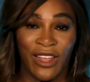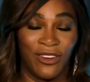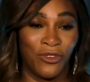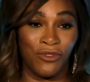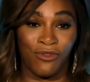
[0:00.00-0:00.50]

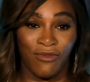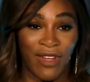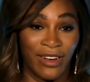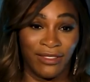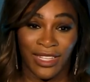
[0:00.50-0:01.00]
who
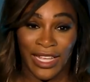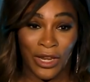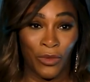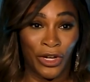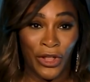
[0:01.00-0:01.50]
I don't think
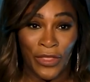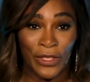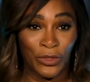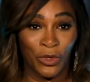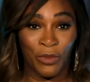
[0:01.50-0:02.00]
anyone in
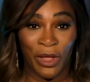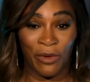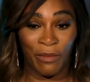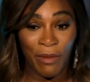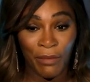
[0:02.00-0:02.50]
this room can
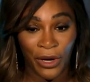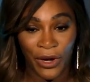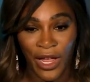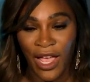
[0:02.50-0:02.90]
remember,